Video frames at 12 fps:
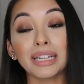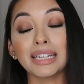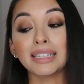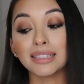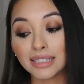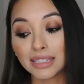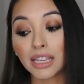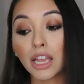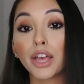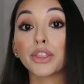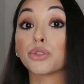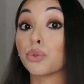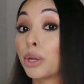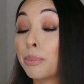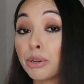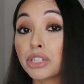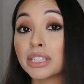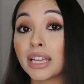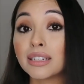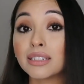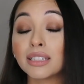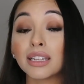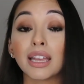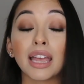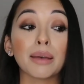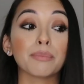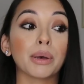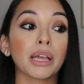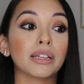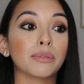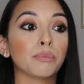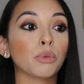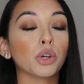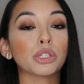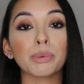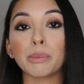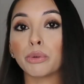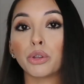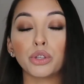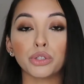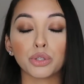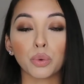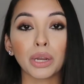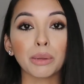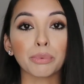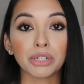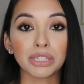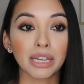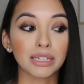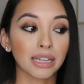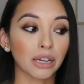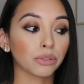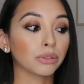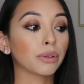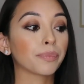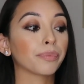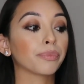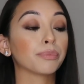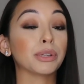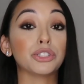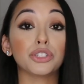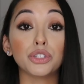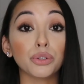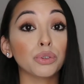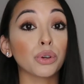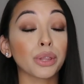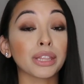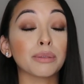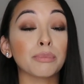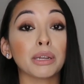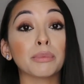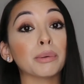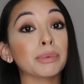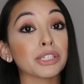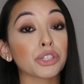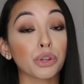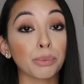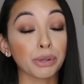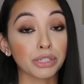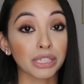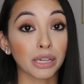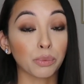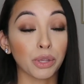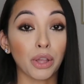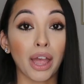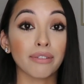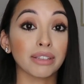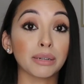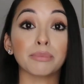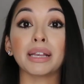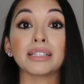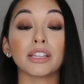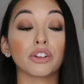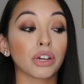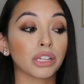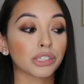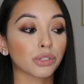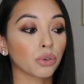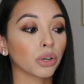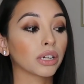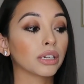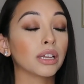is 3%, but most people use 20% down. But do know that the minimum is 3% when you have that amazing credit score.